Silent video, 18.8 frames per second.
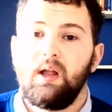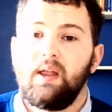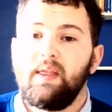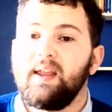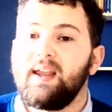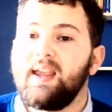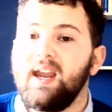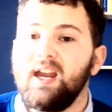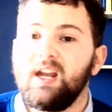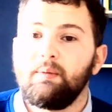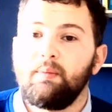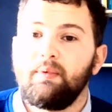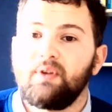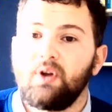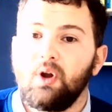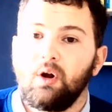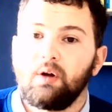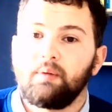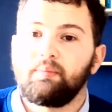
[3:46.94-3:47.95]
The kingdom of
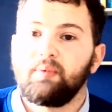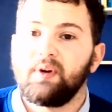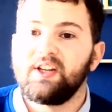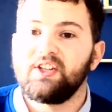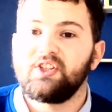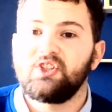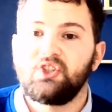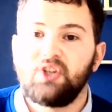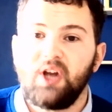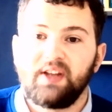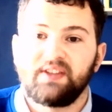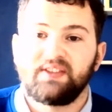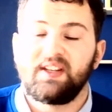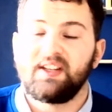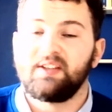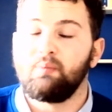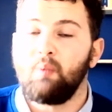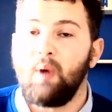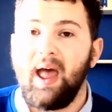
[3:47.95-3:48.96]
God brings
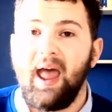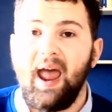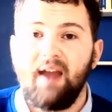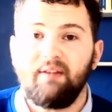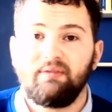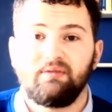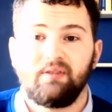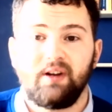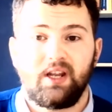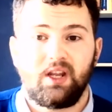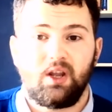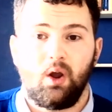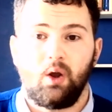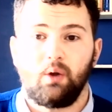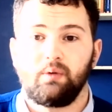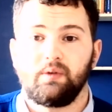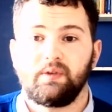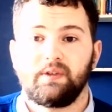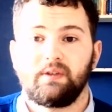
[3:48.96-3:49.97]
justice wherever it
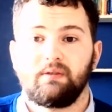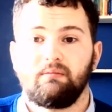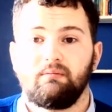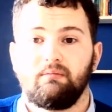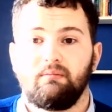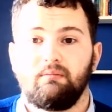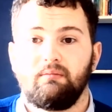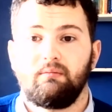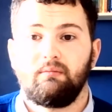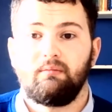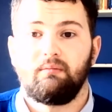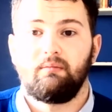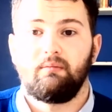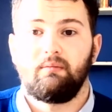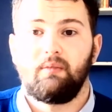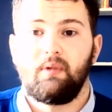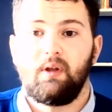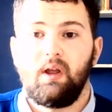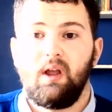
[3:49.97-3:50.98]
goes.
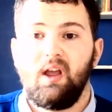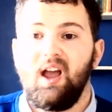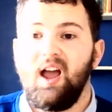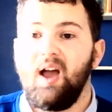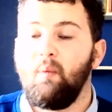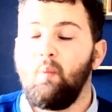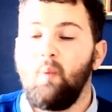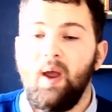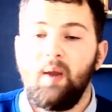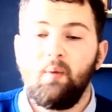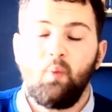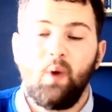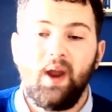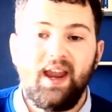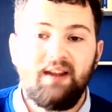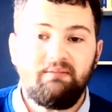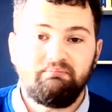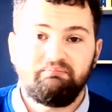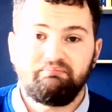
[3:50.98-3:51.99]
And when
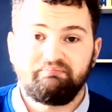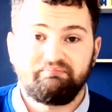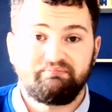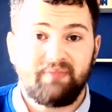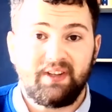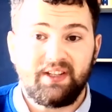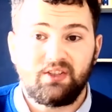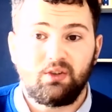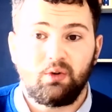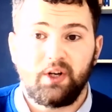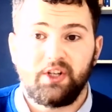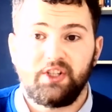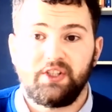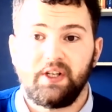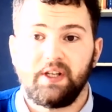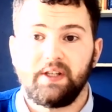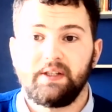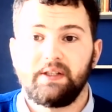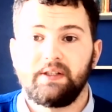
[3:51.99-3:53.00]
we, as
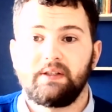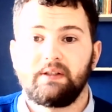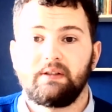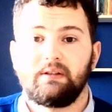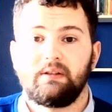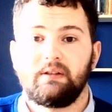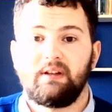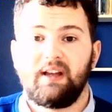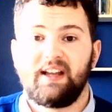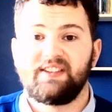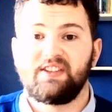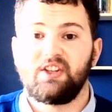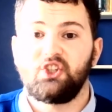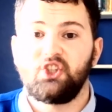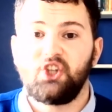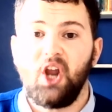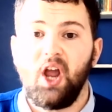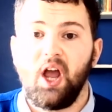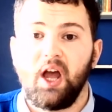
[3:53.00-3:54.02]
Christians, as the
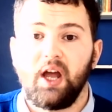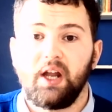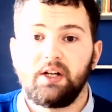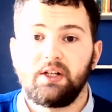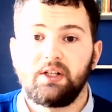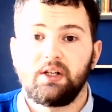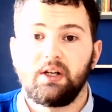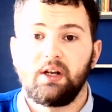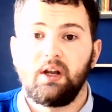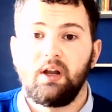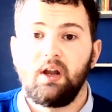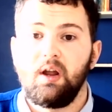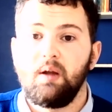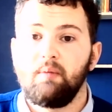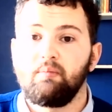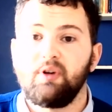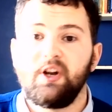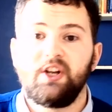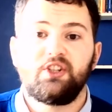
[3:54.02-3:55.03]
church,
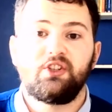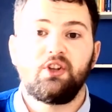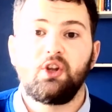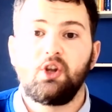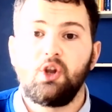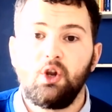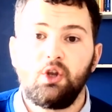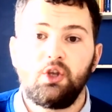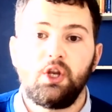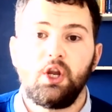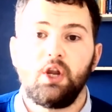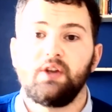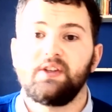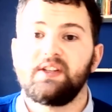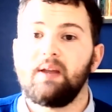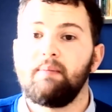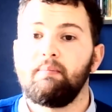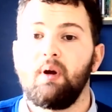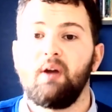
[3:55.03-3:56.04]
preach the good news
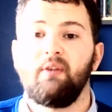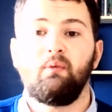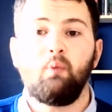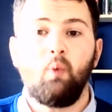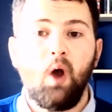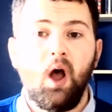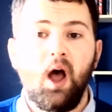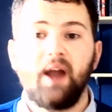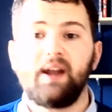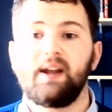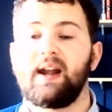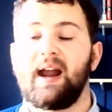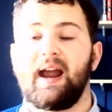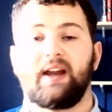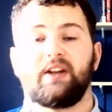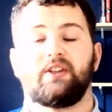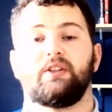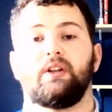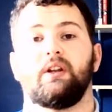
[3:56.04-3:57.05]
in both word and
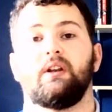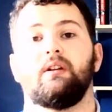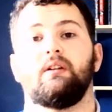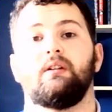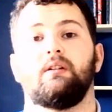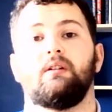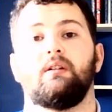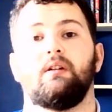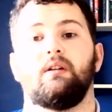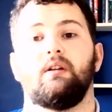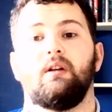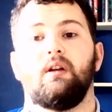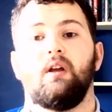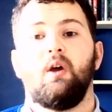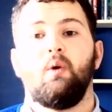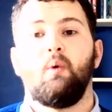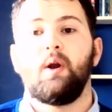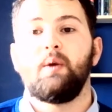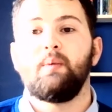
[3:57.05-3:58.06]
action,
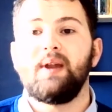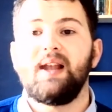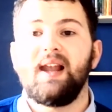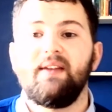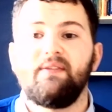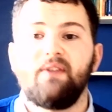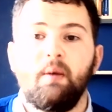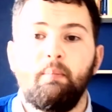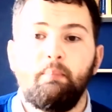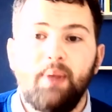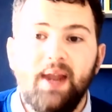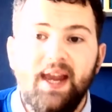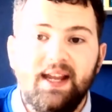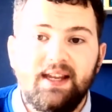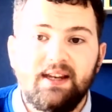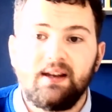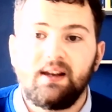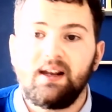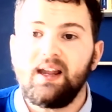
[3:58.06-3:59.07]
when we live
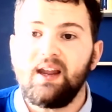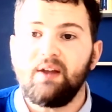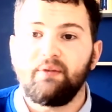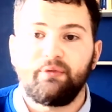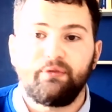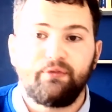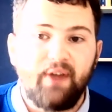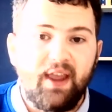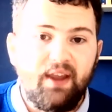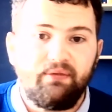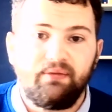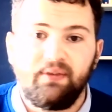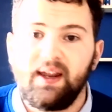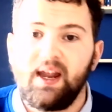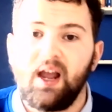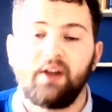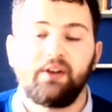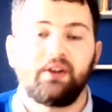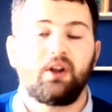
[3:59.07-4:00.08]
obediently and faithfully
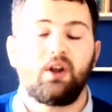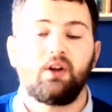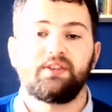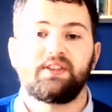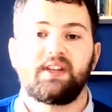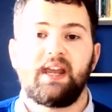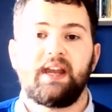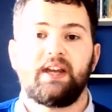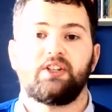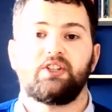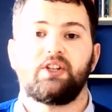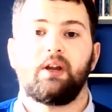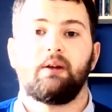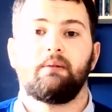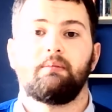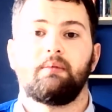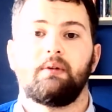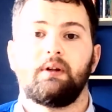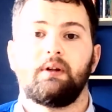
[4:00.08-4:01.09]
under God's kingship,